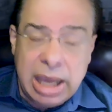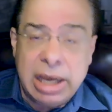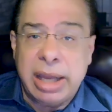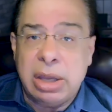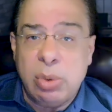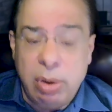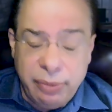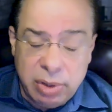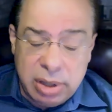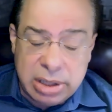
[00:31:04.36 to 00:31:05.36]
And I can
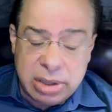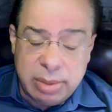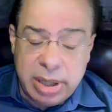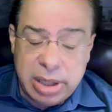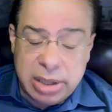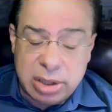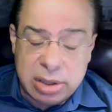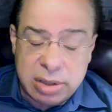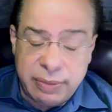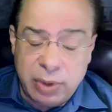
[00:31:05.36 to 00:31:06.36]
offer these dimensions.
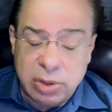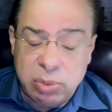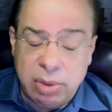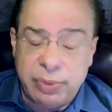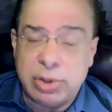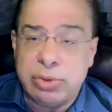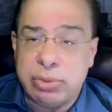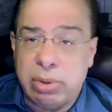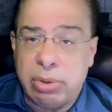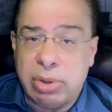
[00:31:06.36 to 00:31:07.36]
The first one for
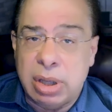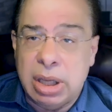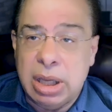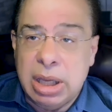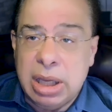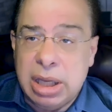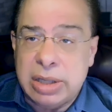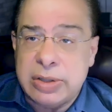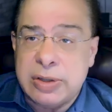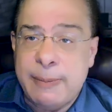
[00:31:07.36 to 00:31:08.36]
truth
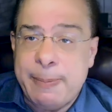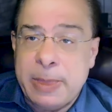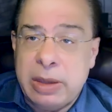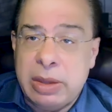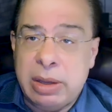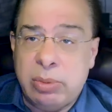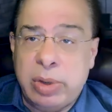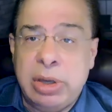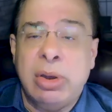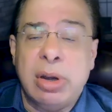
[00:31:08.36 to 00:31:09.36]
is that
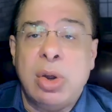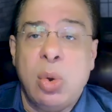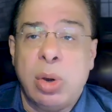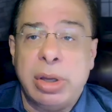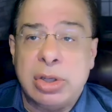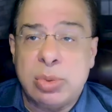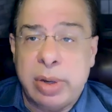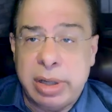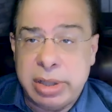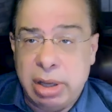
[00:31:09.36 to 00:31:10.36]
when you go to court, you
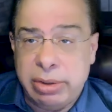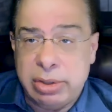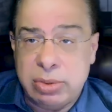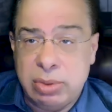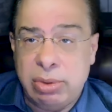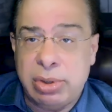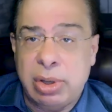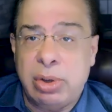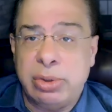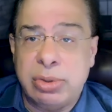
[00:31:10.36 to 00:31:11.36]
swear to tell the truth,
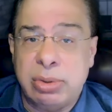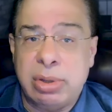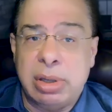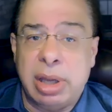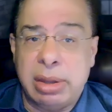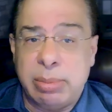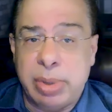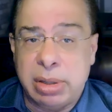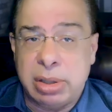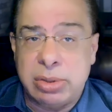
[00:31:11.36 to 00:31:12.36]
the whole truth, and nothing
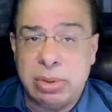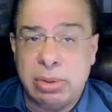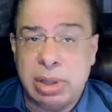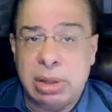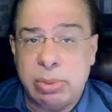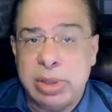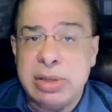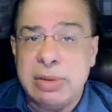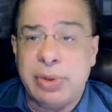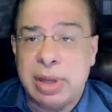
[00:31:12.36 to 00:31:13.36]
but the truth. And the
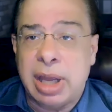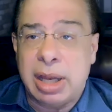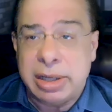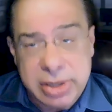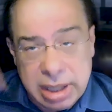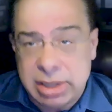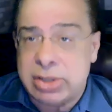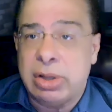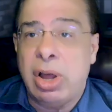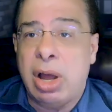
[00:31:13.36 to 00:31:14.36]
reason for that, I say
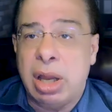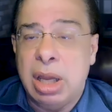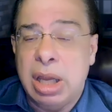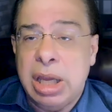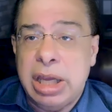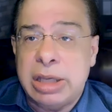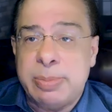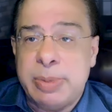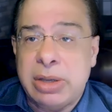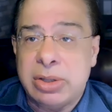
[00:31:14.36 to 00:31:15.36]
this a lot,
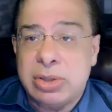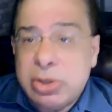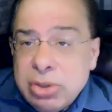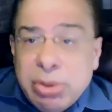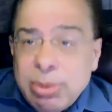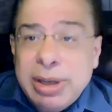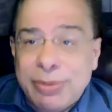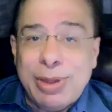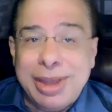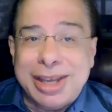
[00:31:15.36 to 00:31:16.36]
is because those are three
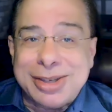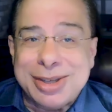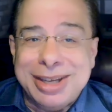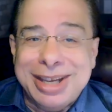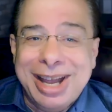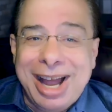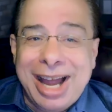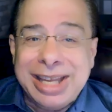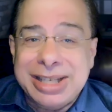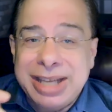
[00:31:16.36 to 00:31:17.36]
different things.
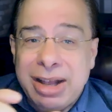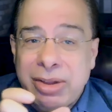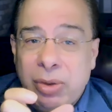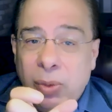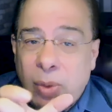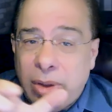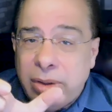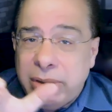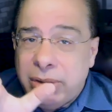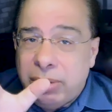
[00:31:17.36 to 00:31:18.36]
I can tell
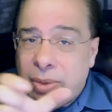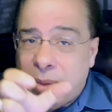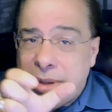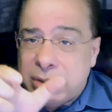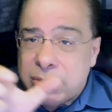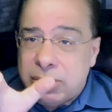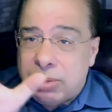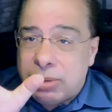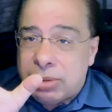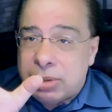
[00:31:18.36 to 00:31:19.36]
all all the
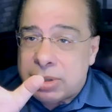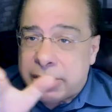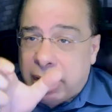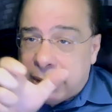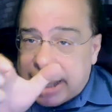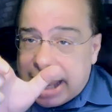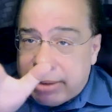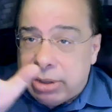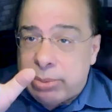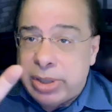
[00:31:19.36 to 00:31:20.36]
truth to allow
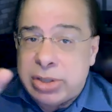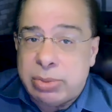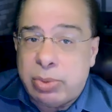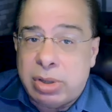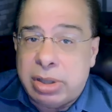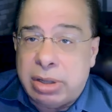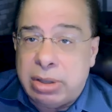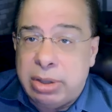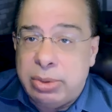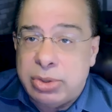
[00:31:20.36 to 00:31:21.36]
you to reach the wrong
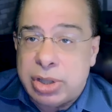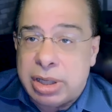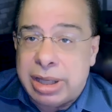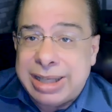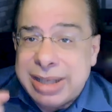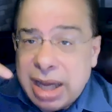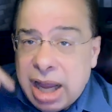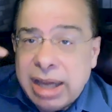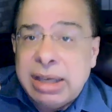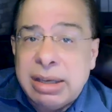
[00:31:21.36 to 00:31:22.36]
conclusion. And that's a
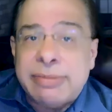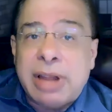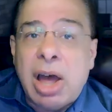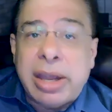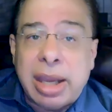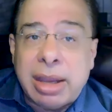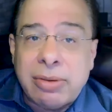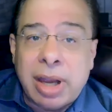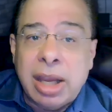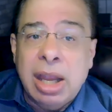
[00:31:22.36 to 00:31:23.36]
kind of lying,
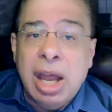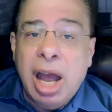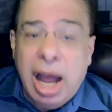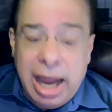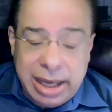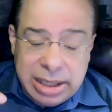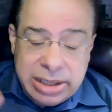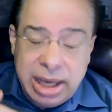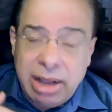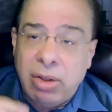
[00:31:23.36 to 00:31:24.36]
right? I can
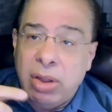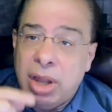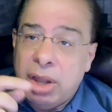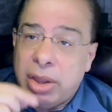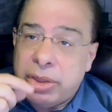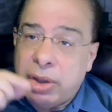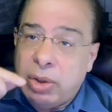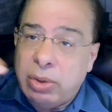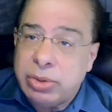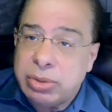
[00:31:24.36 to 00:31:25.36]
tell the
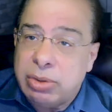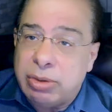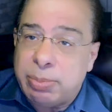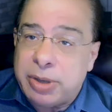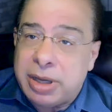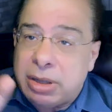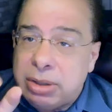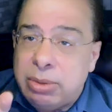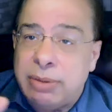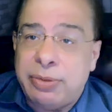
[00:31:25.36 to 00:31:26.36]
whole truth, but
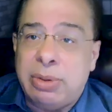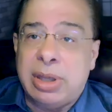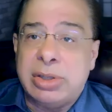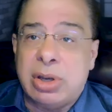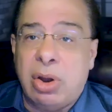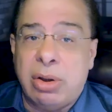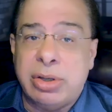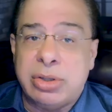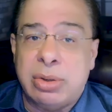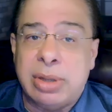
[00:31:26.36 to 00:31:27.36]
include a few things that
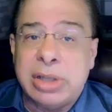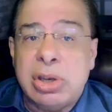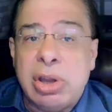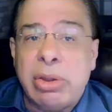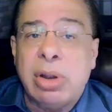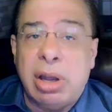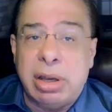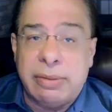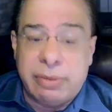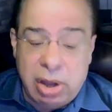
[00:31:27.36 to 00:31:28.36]
aren't true. That's another
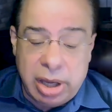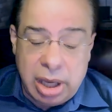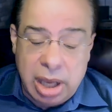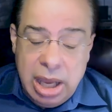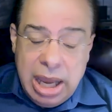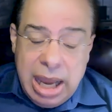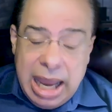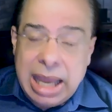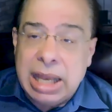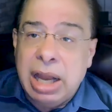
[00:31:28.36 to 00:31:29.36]
kind of lying.
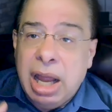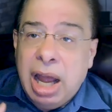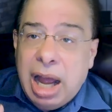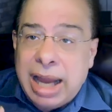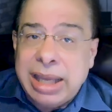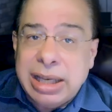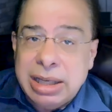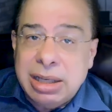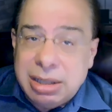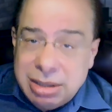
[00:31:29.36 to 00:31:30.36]
And I
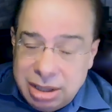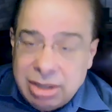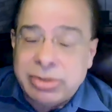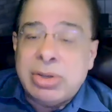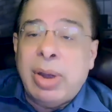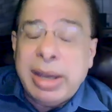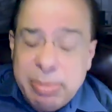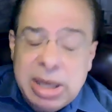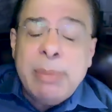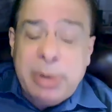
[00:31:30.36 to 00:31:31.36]
can, you know, so I
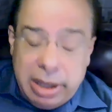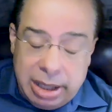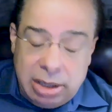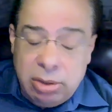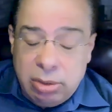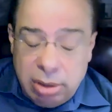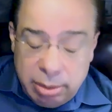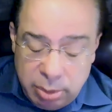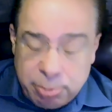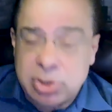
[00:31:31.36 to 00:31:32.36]
can manipulate your
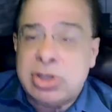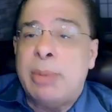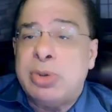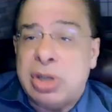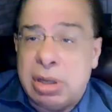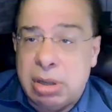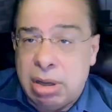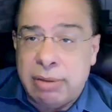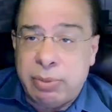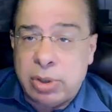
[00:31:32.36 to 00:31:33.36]
your presumption
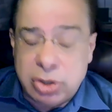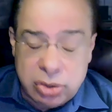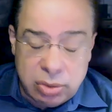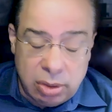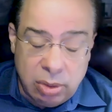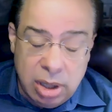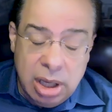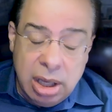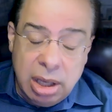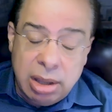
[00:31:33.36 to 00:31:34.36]
of what's true.
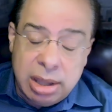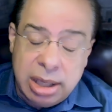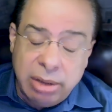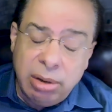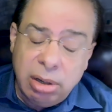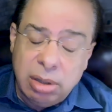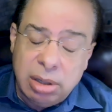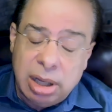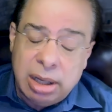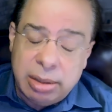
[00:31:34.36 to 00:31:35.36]
The other
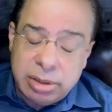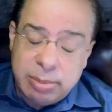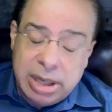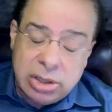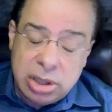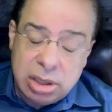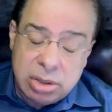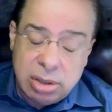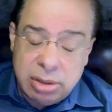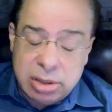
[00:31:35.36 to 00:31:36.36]
uh, dimension,
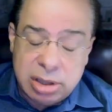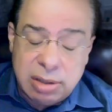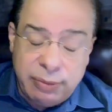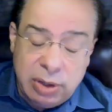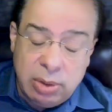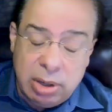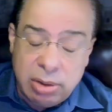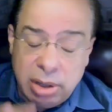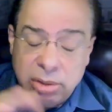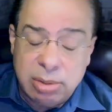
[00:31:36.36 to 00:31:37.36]
so there's just a few
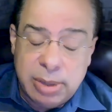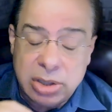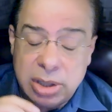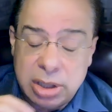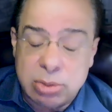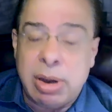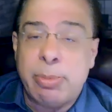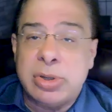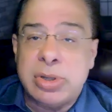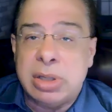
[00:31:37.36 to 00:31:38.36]
here. Another dimension is
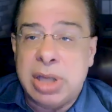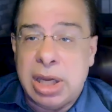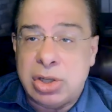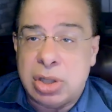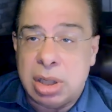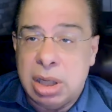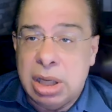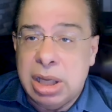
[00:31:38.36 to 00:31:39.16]
representation.